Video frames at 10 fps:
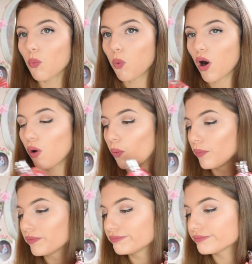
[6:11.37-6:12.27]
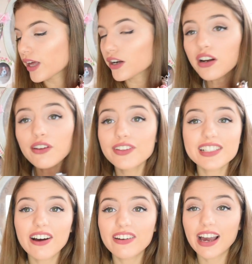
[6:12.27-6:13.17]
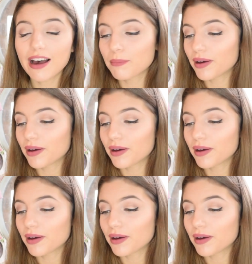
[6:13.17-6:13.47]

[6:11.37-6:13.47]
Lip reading: Whoa. I don't know if it's out yet,